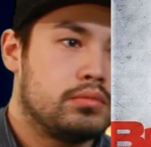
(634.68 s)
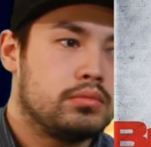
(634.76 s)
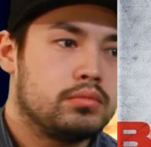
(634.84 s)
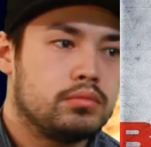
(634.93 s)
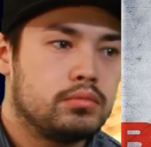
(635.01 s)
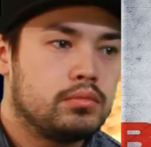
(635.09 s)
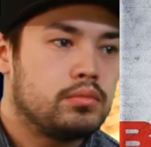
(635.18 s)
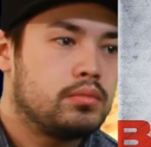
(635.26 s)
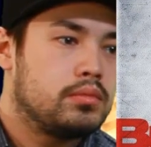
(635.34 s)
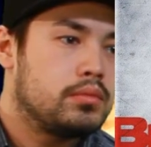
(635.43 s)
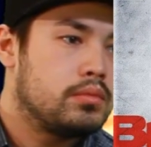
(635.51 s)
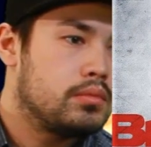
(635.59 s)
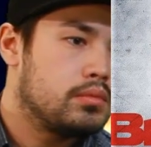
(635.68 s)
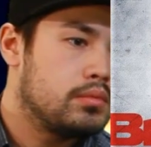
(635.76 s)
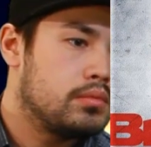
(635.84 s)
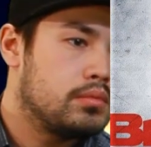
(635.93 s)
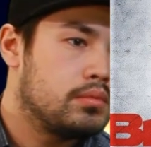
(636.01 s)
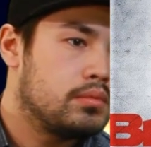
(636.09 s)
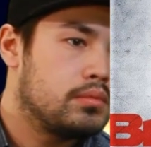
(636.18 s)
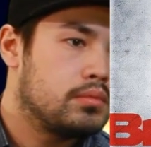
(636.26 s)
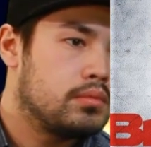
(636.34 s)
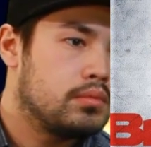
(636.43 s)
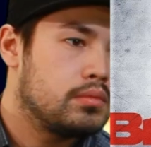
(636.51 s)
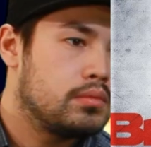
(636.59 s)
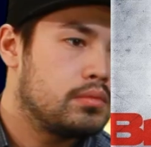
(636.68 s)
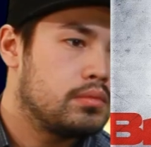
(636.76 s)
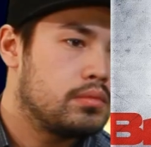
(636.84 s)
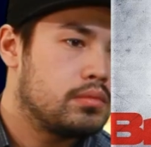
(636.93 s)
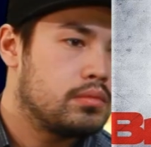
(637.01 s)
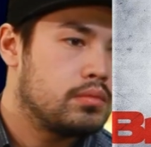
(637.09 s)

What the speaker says: The person shown says nothing.